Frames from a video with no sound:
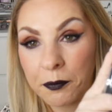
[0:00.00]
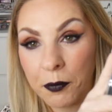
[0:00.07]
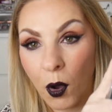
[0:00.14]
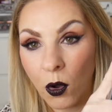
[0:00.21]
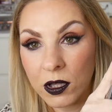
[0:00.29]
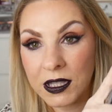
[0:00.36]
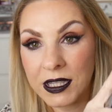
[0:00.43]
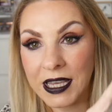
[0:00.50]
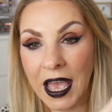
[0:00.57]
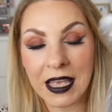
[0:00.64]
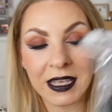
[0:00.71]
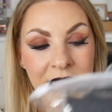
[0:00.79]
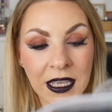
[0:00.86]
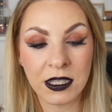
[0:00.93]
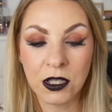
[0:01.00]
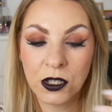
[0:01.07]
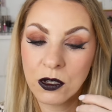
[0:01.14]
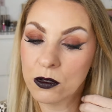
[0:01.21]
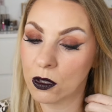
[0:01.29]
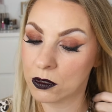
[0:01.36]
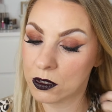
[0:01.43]
But yeah, excited to
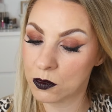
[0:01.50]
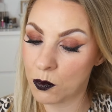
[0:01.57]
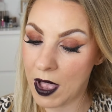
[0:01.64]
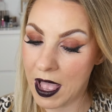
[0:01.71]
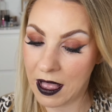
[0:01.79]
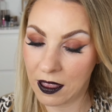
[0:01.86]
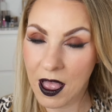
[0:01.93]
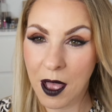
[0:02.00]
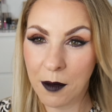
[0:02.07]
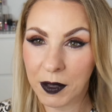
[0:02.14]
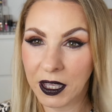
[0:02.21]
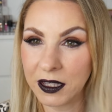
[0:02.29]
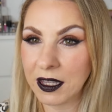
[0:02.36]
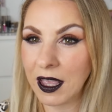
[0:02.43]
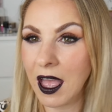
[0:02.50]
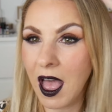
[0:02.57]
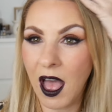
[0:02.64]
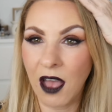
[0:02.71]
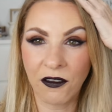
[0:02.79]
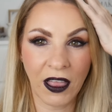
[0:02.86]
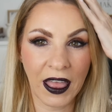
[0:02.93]
use those as well, because
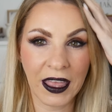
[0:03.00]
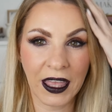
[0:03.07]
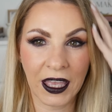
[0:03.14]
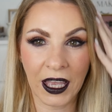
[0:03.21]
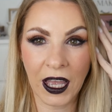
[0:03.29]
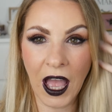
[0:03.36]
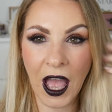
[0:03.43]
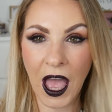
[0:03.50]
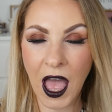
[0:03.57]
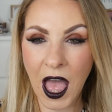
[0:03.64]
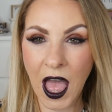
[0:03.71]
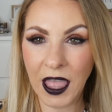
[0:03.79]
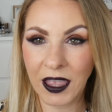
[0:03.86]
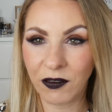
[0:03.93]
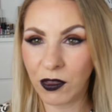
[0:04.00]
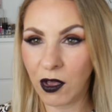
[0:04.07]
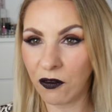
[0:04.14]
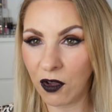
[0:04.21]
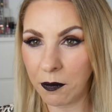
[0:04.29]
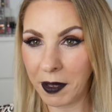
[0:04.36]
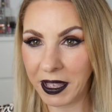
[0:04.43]
like, even though
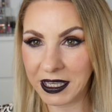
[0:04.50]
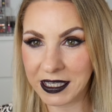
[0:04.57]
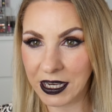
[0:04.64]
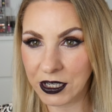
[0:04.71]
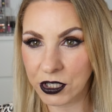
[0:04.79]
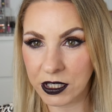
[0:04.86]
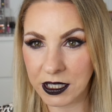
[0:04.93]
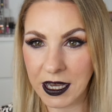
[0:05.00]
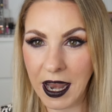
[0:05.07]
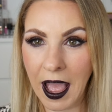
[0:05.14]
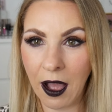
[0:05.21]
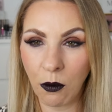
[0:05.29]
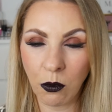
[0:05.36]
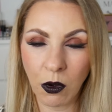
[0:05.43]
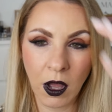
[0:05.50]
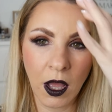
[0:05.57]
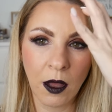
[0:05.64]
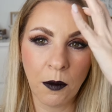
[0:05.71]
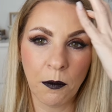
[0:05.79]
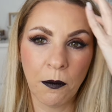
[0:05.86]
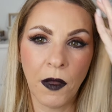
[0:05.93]
I've got my extensions in now,
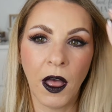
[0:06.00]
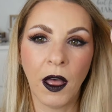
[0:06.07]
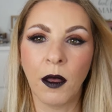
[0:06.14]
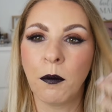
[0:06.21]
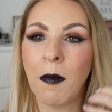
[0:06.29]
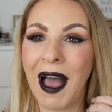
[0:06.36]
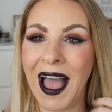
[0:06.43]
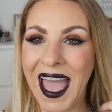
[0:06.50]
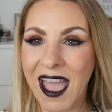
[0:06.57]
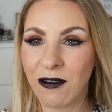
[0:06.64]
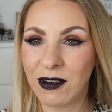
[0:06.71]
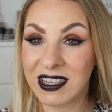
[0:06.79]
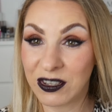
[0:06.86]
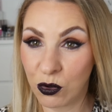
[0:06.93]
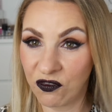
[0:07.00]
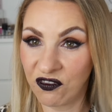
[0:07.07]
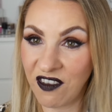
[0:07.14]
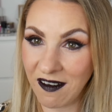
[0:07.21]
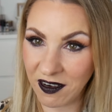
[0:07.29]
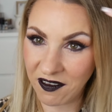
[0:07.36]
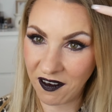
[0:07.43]
my hair is
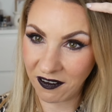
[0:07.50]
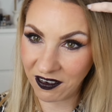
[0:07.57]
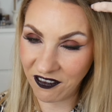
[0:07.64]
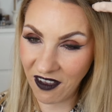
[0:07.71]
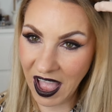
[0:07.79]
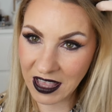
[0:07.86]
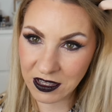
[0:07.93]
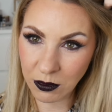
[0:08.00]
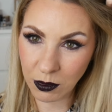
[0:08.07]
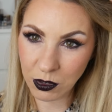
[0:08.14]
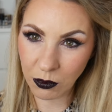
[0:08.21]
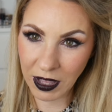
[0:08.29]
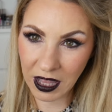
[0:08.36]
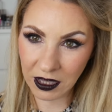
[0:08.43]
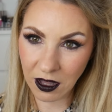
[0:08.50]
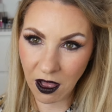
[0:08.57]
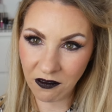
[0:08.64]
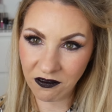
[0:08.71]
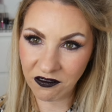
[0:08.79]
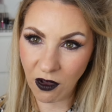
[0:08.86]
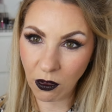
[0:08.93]
very, very fine, so I don't get a
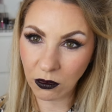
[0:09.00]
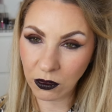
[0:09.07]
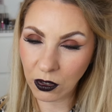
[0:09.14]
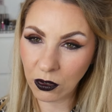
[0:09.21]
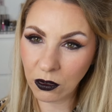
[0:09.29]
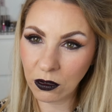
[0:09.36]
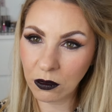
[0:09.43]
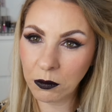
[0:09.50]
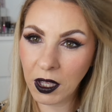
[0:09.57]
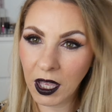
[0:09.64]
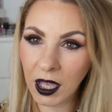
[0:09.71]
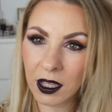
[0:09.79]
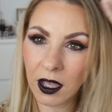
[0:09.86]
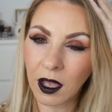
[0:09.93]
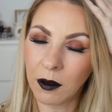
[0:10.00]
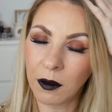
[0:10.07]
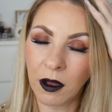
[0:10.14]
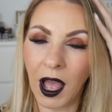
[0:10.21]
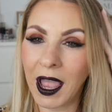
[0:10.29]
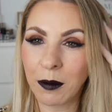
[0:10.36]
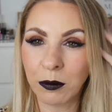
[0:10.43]
lot of volume. Oh,
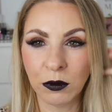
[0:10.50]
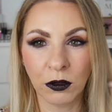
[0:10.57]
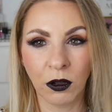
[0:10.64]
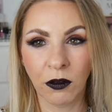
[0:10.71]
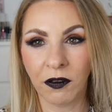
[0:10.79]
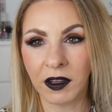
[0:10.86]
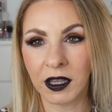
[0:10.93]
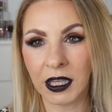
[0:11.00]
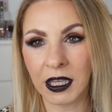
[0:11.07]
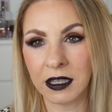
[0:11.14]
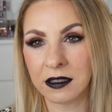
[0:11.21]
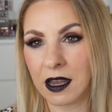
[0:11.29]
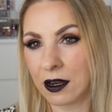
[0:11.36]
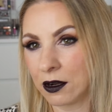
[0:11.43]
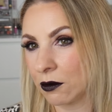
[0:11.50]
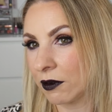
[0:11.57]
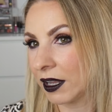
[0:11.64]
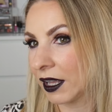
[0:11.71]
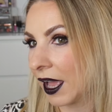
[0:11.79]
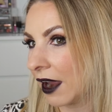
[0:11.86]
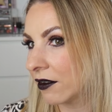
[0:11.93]
I am loving these nano
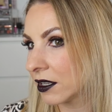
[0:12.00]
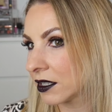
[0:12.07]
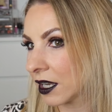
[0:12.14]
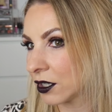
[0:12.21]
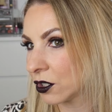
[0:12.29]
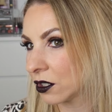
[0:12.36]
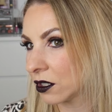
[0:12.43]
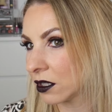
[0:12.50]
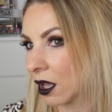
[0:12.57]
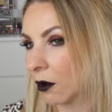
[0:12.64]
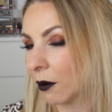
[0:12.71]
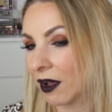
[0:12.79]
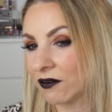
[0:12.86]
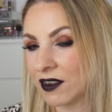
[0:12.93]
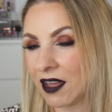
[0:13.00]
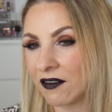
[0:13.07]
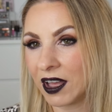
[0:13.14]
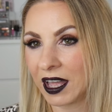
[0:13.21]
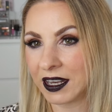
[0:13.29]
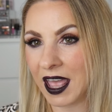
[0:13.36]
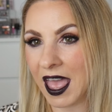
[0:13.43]
ring hair extensions though. I've never
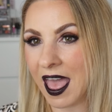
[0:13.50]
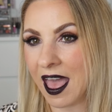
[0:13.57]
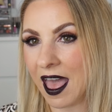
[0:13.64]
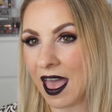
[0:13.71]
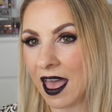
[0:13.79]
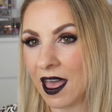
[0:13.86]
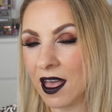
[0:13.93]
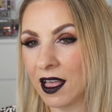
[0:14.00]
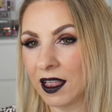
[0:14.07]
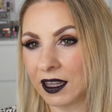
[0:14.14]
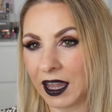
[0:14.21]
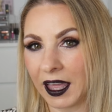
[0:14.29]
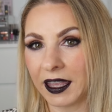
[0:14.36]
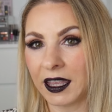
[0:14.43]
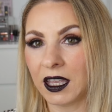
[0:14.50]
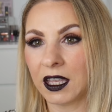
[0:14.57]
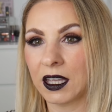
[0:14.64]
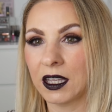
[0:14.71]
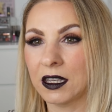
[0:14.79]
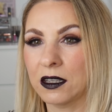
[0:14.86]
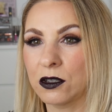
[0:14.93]
had hair like,
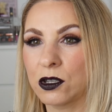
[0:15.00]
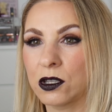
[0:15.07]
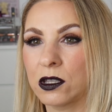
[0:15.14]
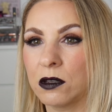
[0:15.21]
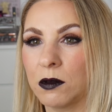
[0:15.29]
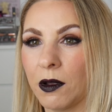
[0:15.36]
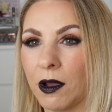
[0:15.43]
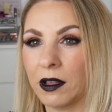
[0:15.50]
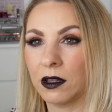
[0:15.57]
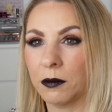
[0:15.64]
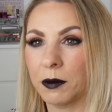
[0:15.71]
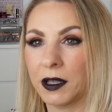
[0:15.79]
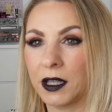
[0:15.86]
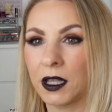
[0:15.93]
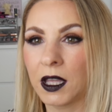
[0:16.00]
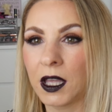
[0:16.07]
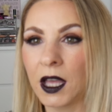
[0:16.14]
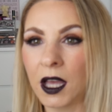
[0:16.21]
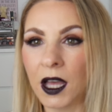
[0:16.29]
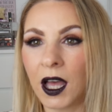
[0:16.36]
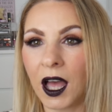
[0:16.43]
just zoom you out a little bit.
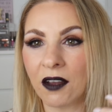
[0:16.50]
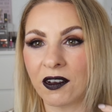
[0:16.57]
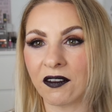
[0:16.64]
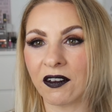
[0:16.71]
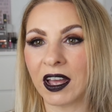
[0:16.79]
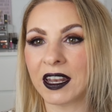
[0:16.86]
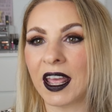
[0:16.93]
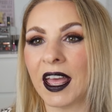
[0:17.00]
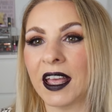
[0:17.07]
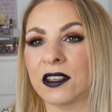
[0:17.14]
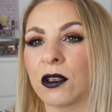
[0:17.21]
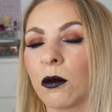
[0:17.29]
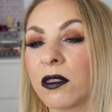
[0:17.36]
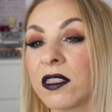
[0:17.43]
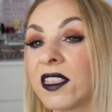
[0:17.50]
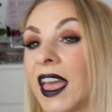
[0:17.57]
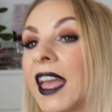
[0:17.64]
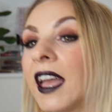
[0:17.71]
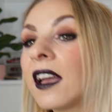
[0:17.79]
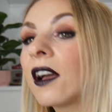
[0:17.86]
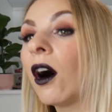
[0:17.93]
I've never had hair so
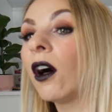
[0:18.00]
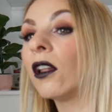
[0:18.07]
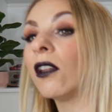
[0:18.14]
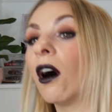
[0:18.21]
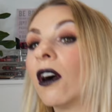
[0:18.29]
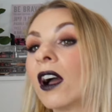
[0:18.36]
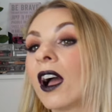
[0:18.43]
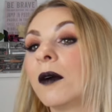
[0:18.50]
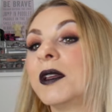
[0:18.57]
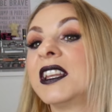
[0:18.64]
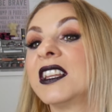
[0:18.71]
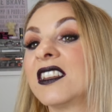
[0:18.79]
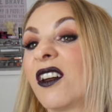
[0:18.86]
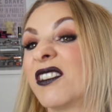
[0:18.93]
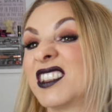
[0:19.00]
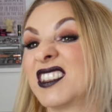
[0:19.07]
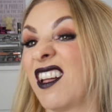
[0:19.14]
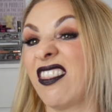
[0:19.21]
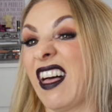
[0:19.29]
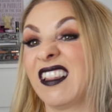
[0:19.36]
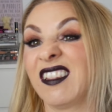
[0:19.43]
thick or long. I mean, you know, it's
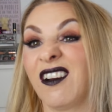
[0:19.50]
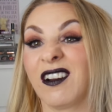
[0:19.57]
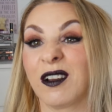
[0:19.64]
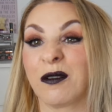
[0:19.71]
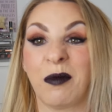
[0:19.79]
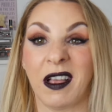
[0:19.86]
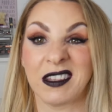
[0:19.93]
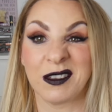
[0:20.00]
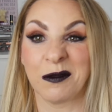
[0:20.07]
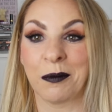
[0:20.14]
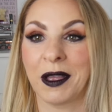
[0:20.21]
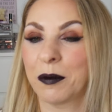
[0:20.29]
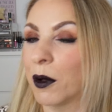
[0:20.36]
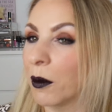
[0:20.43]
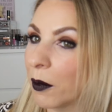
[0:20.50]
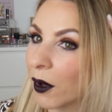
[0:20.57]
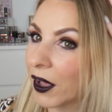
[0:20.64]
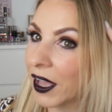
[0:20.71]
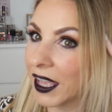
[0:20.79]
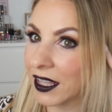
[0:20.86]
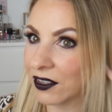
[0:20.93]
not that long compared to some people,
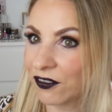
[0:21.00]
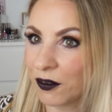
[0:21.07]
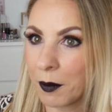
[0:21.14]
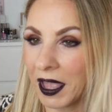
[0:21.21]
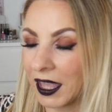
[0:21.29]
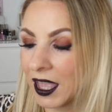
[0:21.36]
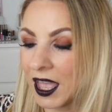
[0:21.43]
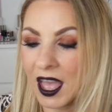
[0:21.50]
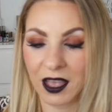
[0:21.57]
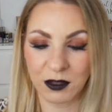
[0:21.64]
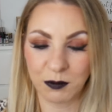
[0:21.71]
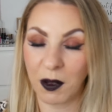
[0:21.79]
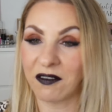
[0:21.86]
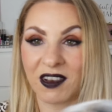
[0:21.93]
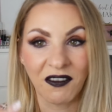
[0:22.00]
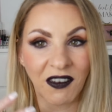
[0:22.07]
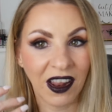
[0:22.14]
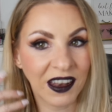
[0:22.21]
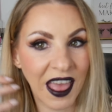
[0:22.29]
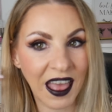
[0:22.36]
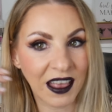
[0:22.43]
but it is for me. But I've never
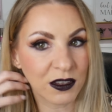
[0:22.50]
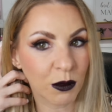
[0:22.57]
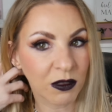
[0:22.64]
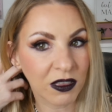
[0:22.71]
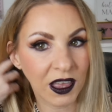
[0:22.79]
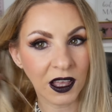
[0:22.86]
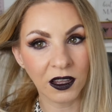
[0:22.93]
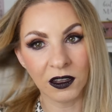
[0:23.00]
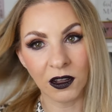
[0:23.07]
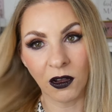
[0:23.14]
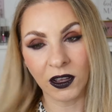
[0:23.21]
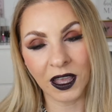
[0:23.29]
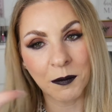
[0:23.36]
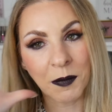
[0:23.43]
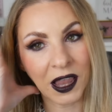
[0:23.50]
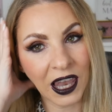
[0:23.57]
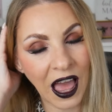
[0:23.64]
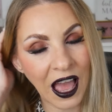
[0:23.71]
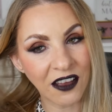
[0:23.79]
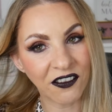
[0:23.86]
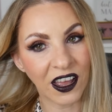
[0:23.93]
had hair so thick and long in my
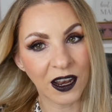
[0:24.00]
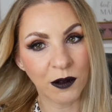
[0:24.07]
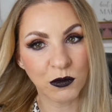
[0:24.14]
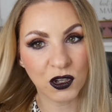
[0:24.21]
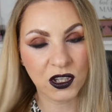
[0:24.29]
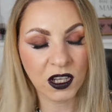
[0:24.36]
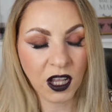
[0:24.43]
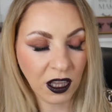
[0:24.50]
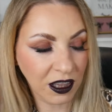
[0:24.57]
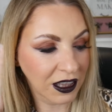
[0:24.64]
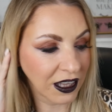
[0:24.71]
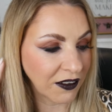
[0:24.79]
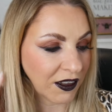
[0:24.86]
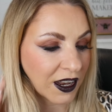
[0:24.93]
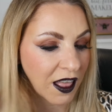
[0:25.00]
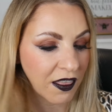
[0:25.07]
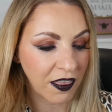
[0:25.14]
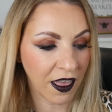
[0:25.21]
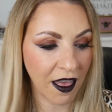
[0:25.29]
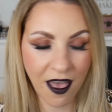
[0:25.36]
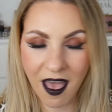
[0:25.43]
life, and I'm just living
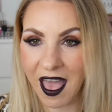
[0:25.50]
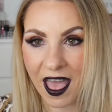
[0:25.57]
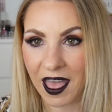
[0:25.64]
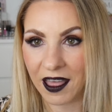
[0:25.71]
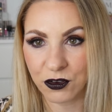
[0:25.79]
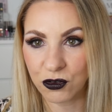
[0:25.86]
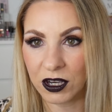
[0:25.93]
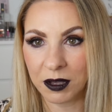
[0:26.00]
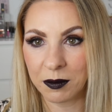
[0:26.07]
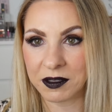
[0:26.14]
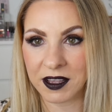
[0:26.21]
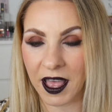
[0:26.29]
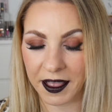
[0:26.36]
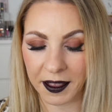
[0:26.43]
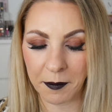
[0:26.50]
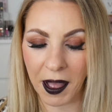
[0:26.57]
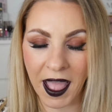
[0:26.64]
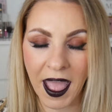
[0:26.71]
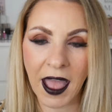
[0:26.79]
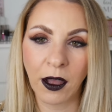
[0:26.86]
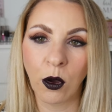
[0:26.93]
the hair dream. It's like my
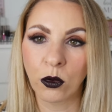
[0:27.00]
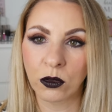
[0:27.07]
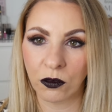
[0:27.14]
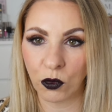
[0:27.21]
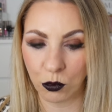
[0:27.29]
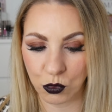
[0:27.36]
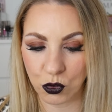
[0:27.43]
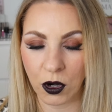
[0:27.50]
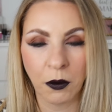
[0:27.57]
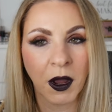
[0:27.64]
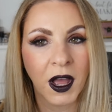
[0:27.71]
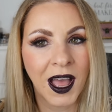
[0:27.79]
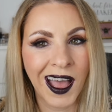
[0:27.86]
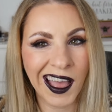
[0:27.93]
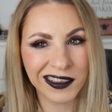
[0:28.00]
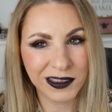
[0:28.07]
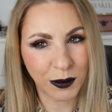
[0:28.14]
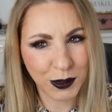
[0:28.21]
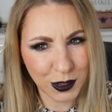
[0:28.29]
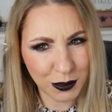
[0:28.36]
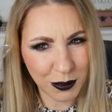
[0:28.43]
hair goals have come true.
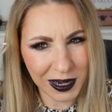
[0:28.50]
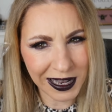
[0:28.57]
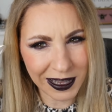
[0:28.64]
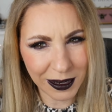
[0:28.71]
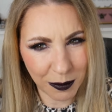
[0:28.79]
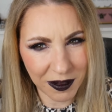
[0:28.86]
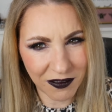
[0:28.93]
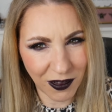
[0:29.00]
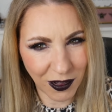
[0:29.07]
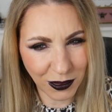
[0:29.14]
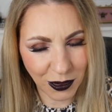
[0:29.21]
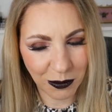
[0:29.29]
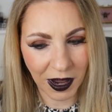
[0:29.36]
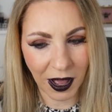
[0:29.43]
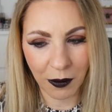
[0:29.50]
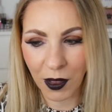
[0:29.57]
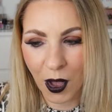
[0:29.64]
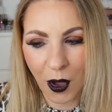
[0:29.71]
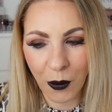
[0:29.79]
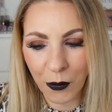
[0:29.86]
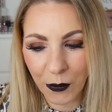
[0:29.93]
So I just want a little bit of volume now.
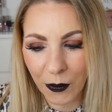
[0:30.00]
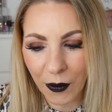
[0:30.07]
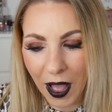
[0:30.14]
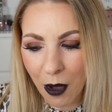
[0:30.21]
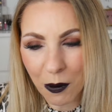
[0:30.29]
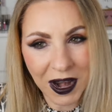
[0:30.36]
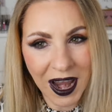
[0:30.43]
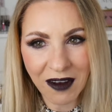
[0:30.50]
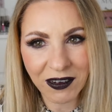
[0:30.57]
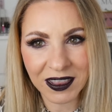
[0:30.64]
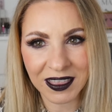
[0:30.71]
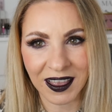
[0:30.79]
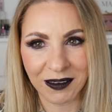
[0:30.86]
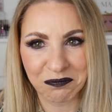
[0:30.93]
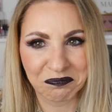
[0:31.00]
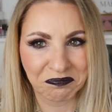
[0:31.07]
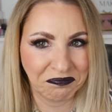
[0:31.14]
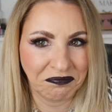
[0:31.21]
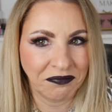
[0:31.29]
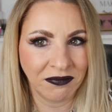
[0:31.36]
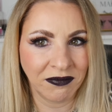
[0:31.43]
I want everything.
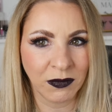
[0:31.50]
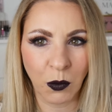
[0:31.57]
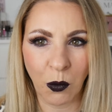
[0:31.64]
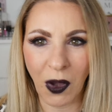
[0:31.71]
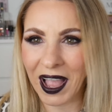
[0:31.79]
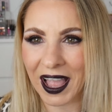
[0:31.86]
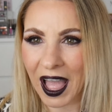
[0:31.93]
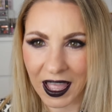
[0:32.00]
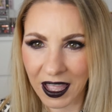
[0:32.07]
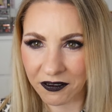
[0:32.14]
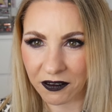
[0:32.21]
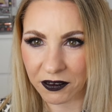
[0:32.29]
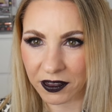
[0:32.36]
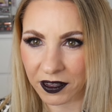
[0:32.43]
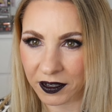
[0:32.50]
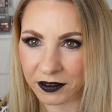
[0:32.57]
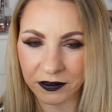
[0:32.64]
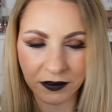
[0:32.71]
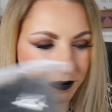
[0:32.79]
Why can't I have everything?